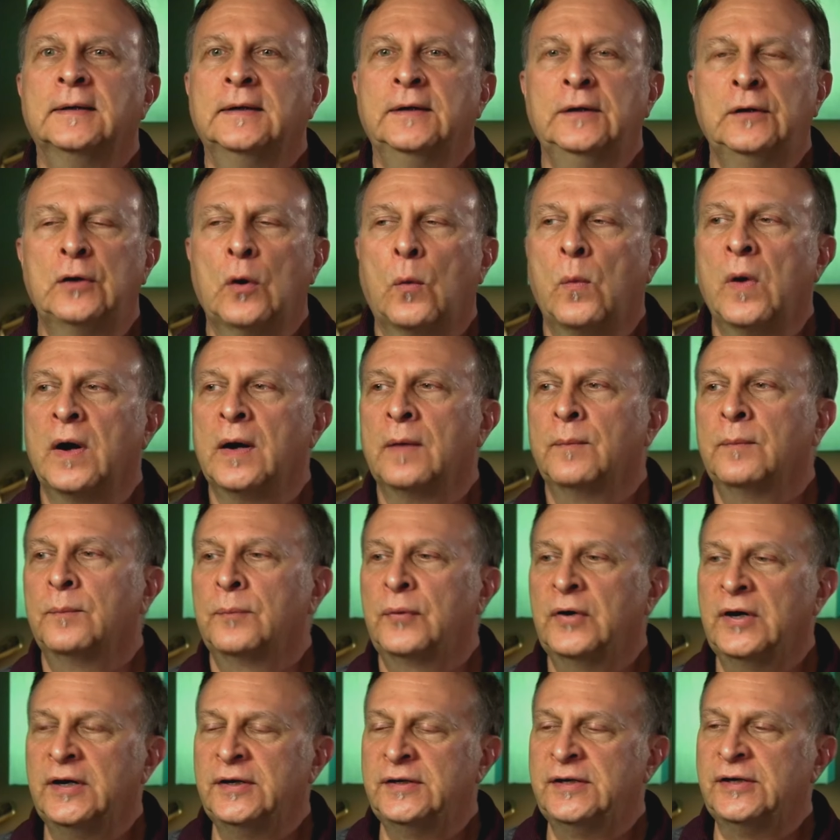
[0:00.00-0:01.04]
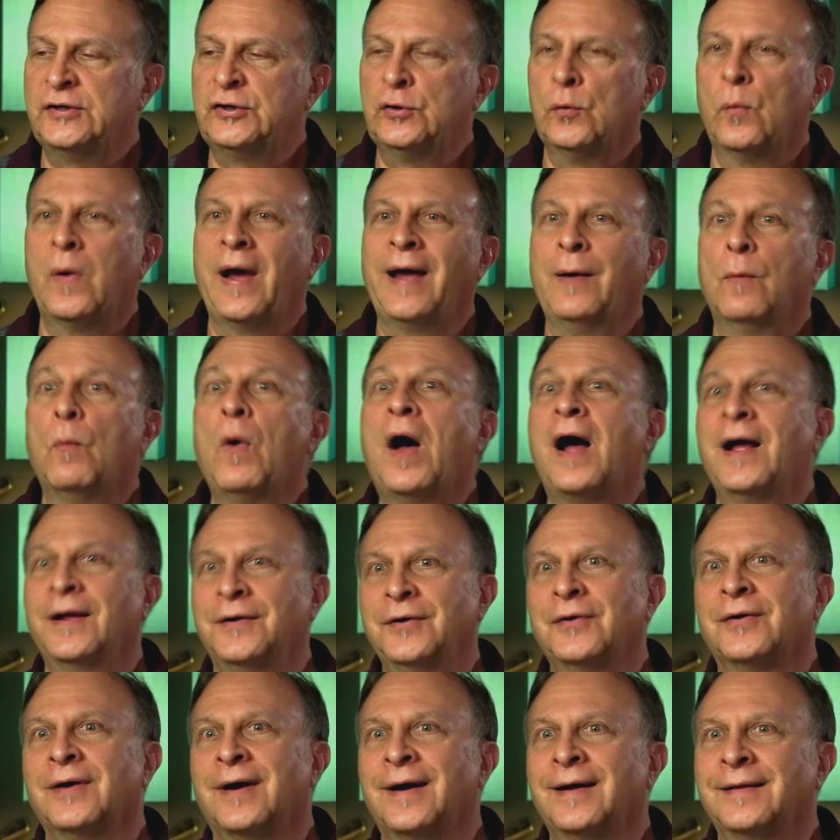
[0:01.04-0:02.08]
You don't want to put a dish away while
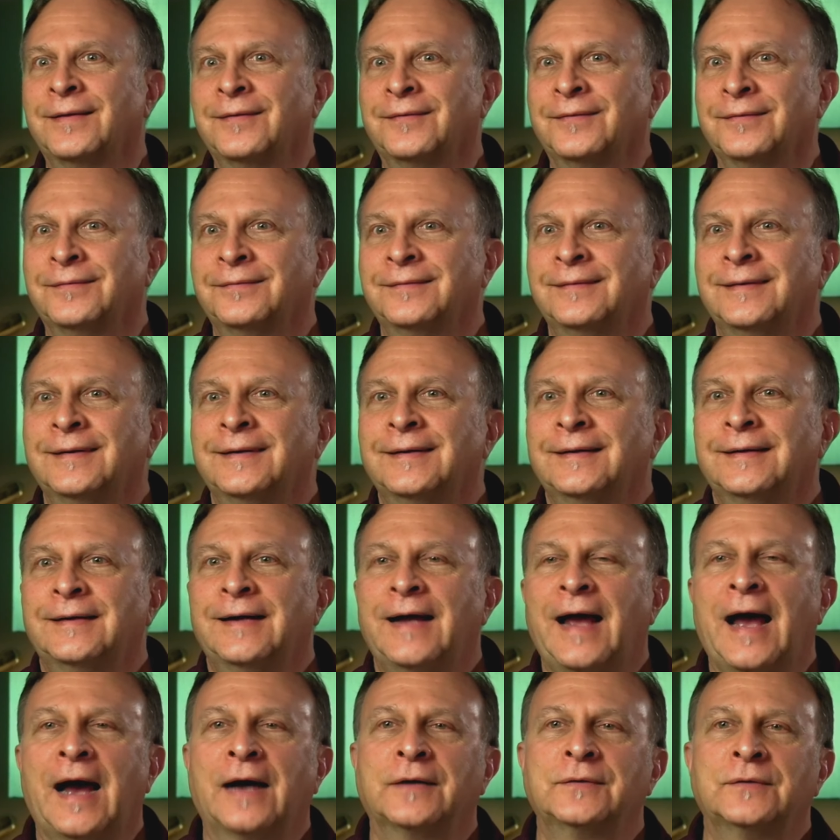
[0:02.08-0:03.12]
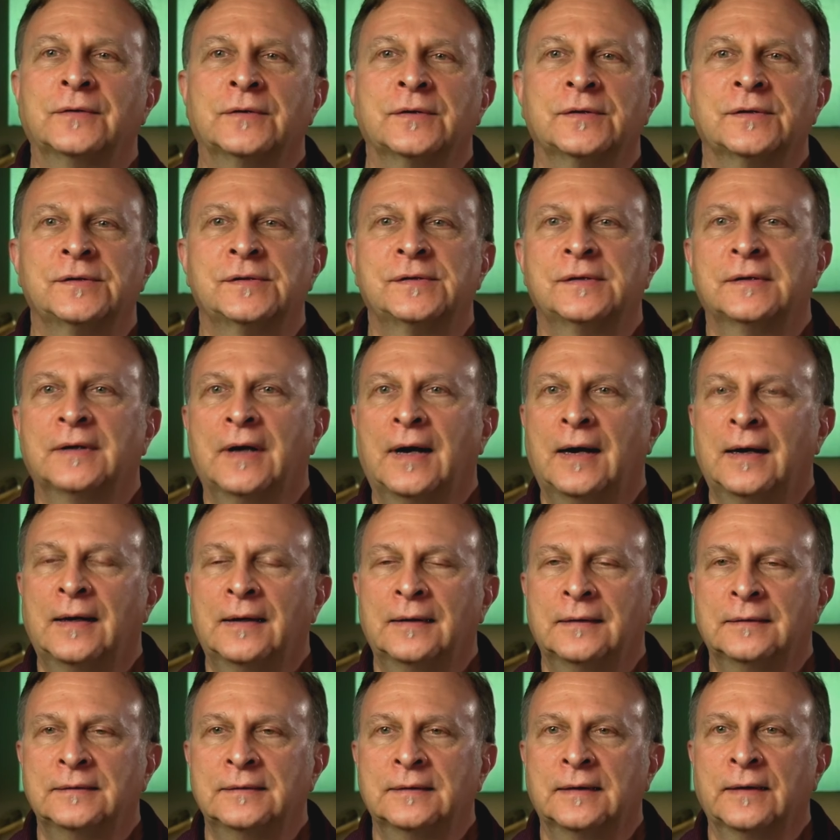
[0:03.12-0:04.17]
your other actor's
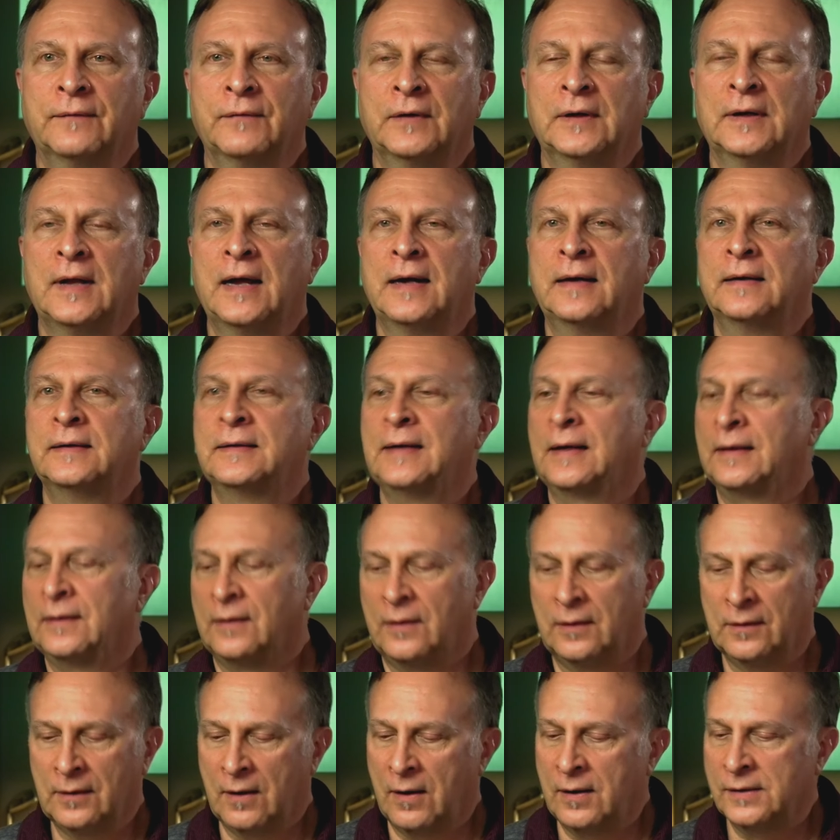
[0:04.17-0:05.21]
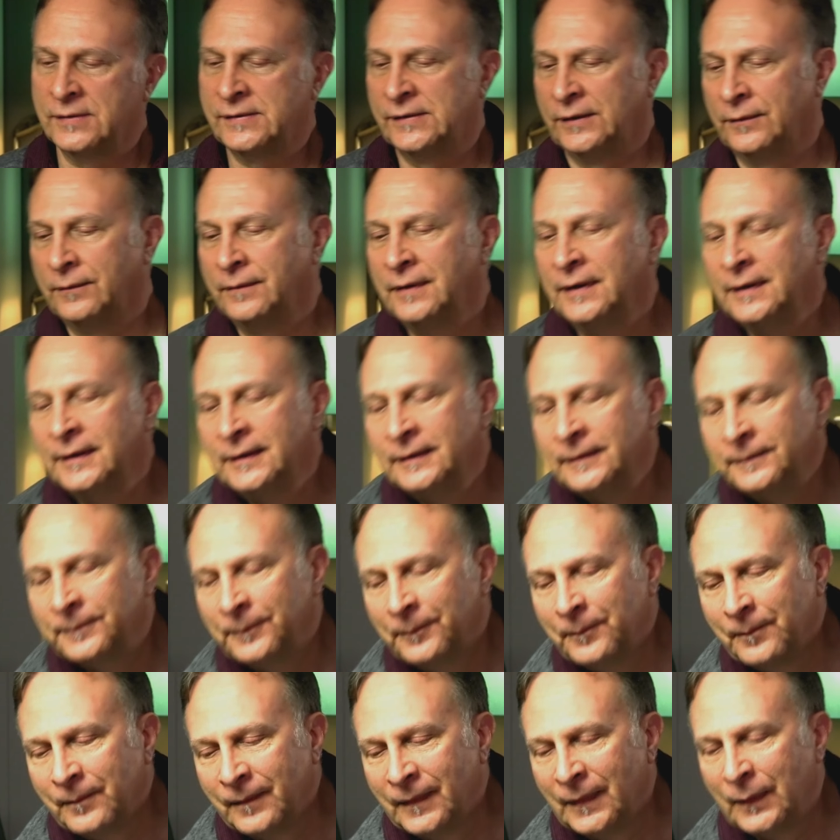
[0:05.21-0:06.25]
delivering a line of dialogue. Also,
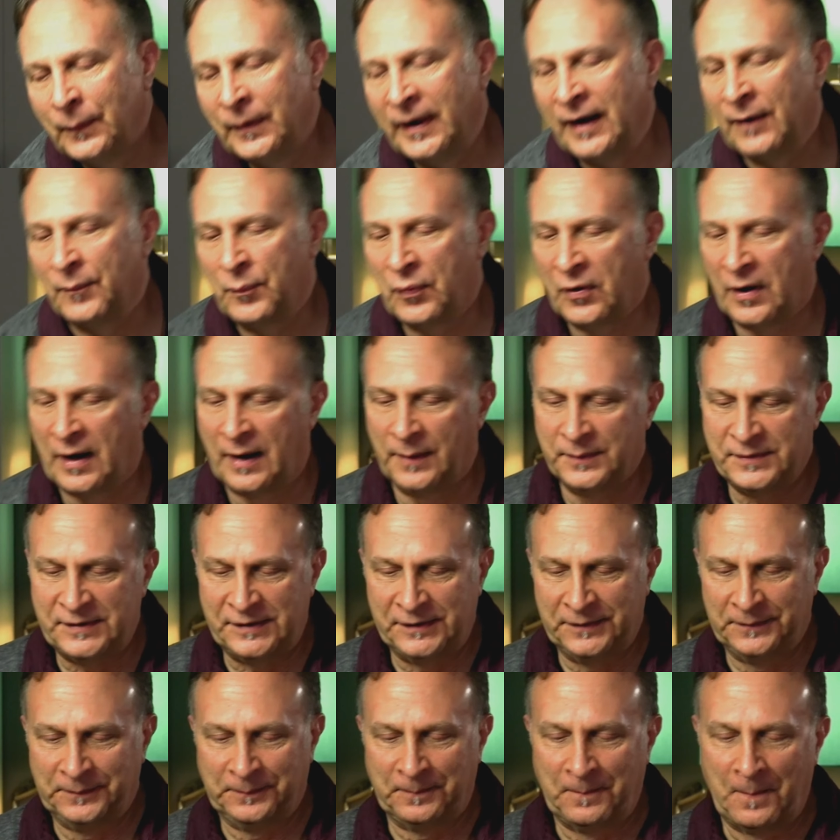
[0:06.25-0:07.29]
we have props.